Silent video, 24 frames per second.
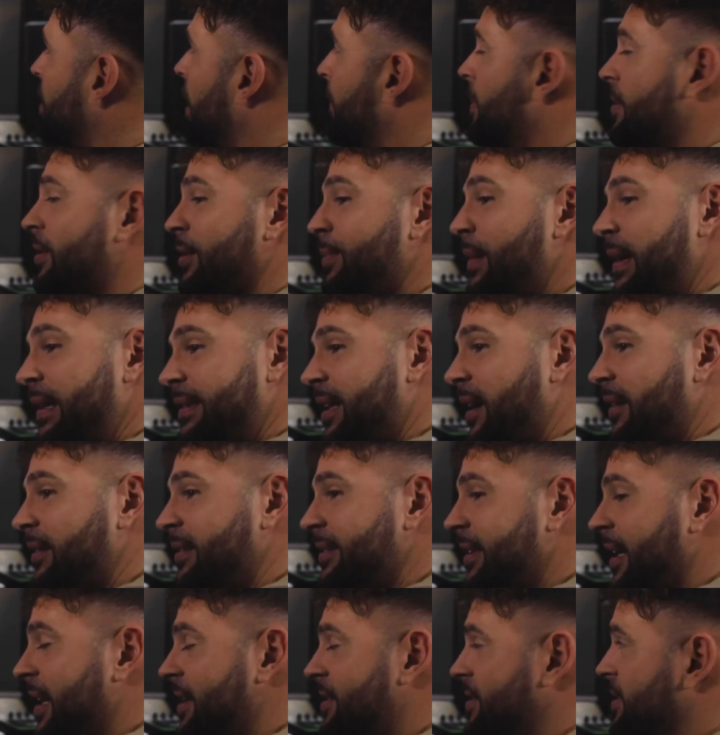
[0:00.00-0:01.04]
coming to mixdown
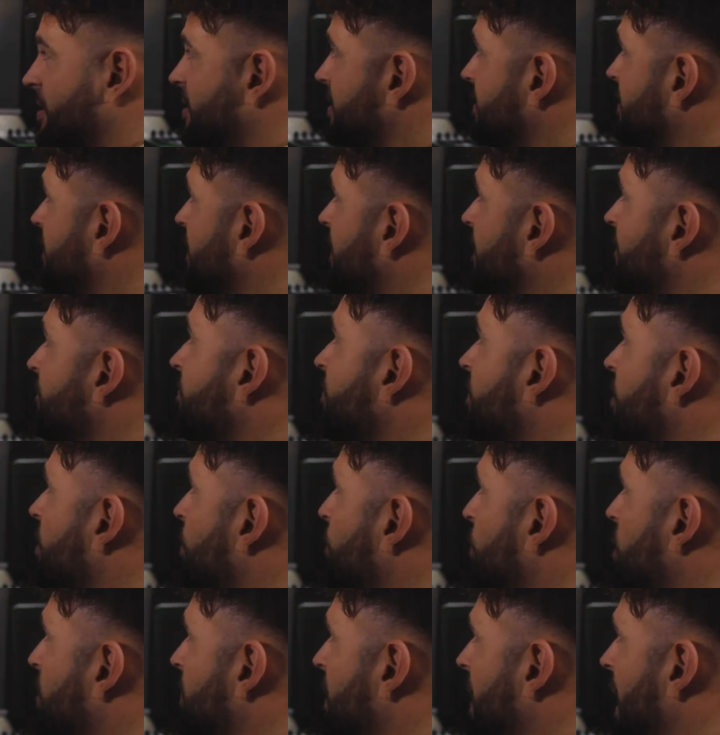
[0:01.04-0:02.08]
stages. You
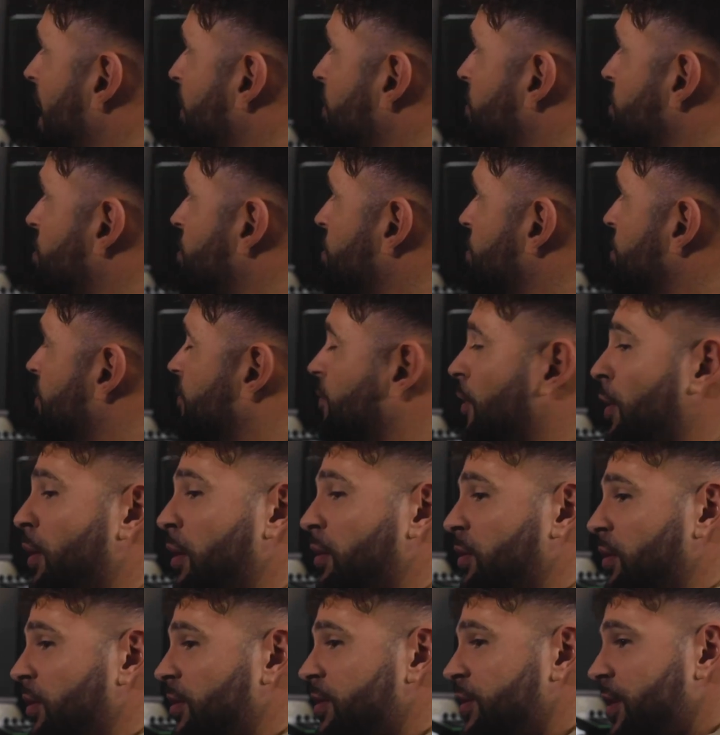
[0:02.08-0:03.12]
want to be able to
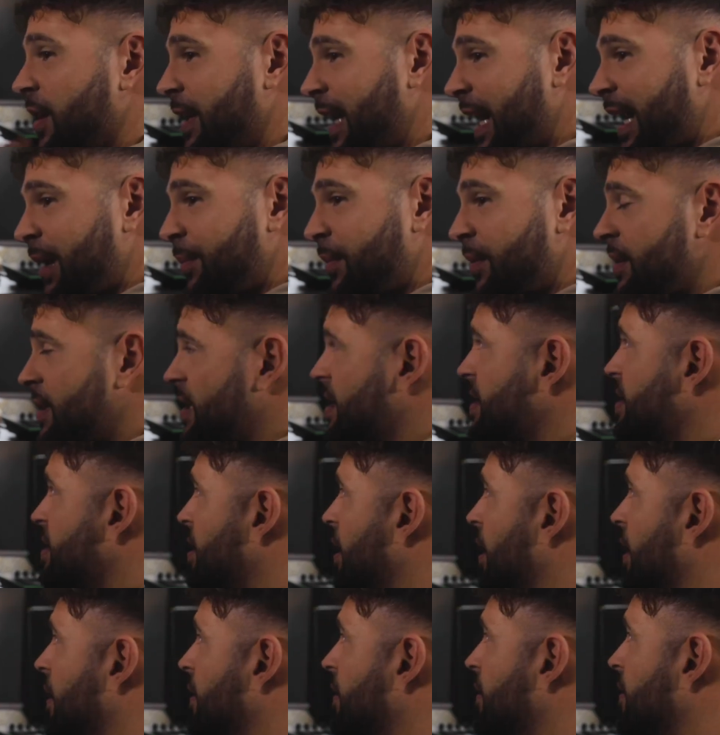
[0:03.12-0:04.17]
focus on certain elements,
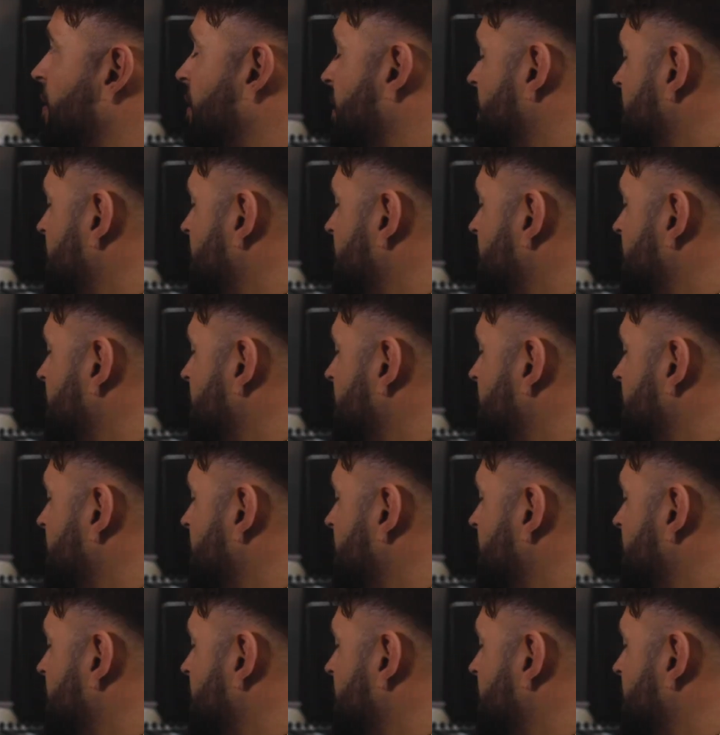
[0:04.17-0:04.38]
certain